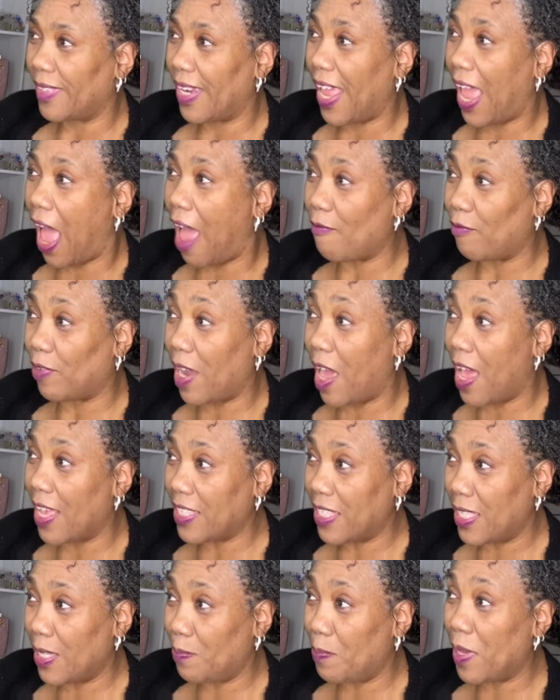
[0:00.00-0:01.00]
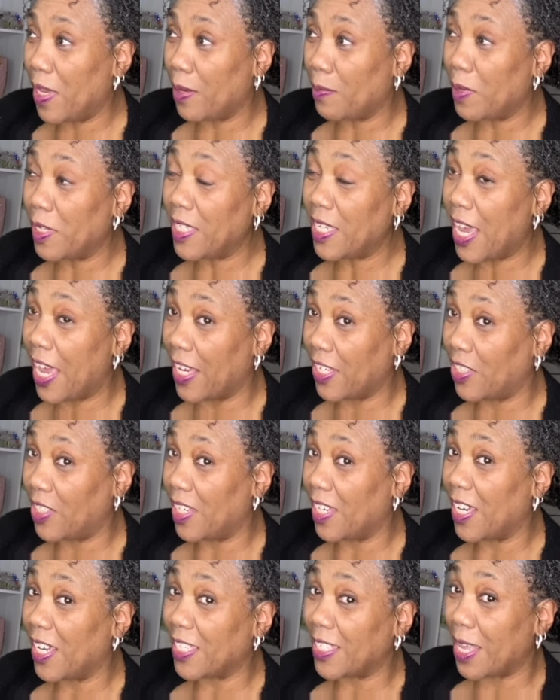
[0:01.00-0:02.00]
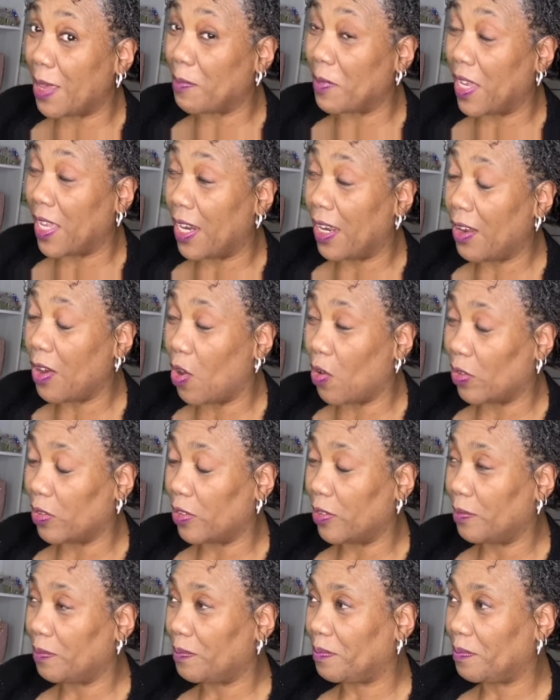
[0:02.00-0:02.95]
I've lost the pigmentation because I'm getting older.